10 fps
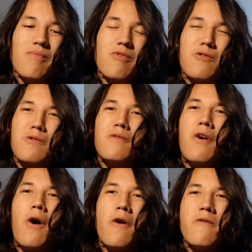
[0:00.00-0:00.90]
sort of
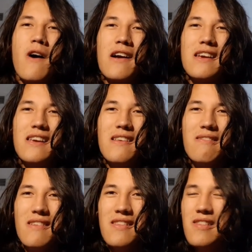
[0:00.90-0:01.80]
hard rocky
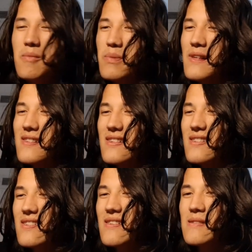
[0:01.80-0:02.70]
in some places.